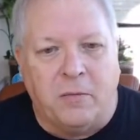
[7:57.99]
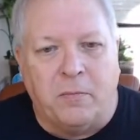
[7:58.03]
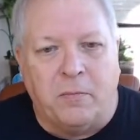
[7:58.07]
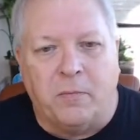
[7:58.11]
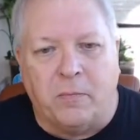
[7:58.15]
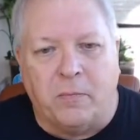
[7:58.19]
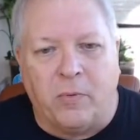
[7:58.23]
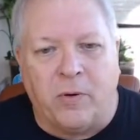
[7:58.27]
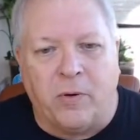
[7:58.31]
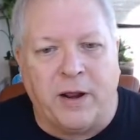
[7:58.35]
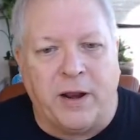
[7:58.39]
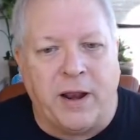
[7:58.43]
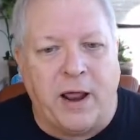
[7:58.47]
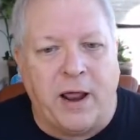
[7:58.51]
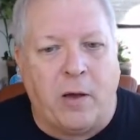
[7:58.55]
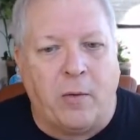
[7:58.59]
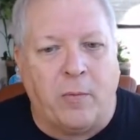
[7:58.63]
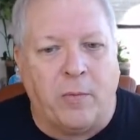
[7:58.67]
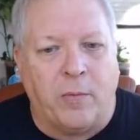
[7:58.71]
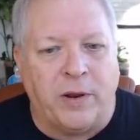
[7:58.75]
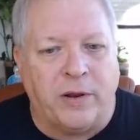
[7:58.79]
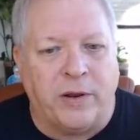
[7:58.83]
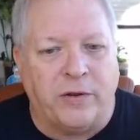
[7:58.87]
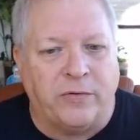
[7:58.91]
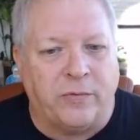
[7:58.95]
Bring it out
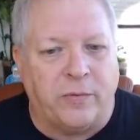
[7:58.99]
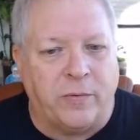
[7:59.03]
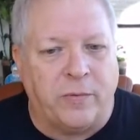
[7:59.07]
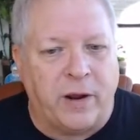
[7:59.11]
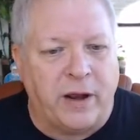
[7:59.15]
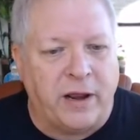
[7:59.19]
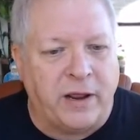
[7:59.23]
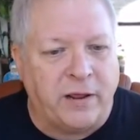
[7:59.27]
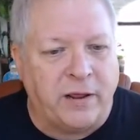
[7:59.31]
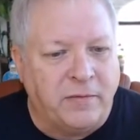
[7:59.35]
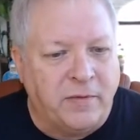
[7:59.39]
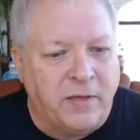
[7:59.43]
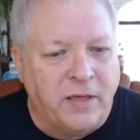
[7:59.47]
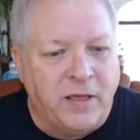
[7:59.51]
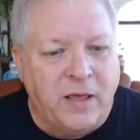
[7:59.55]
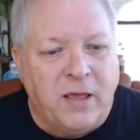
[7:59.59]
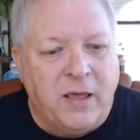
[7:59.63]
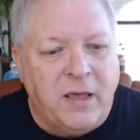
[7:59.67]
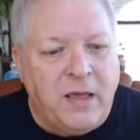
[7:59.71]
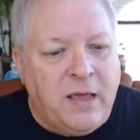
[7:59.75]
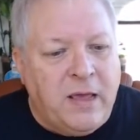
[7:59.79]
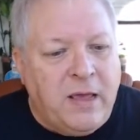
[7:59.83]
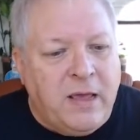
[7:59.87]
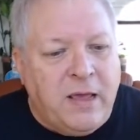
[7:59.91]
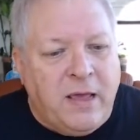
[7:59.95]
when it's ready.
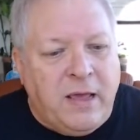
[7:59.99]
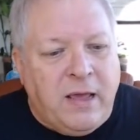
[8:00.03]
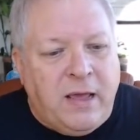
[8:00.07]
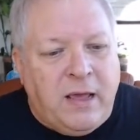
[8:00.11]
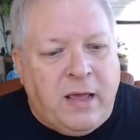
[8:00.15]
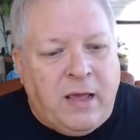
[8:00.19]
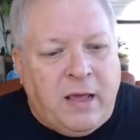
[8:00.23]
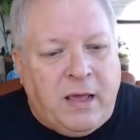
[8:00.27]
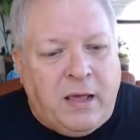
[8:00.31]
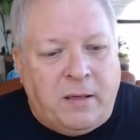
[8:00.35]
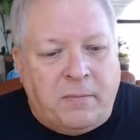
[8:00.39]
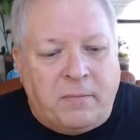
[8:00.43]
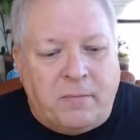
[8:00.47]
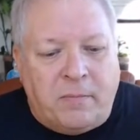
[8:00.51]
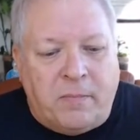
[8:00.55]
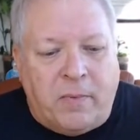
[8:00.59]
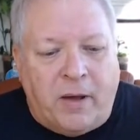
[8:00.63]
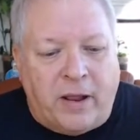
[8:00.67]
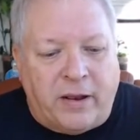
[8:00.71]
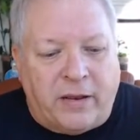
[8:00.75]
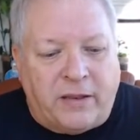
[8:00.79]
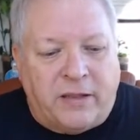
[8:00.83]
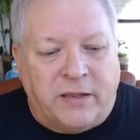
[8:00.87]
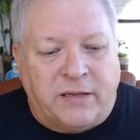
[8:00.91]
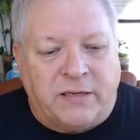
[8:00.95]

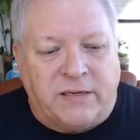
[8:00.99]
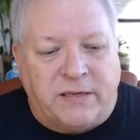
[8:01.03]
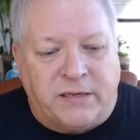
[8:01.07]
But this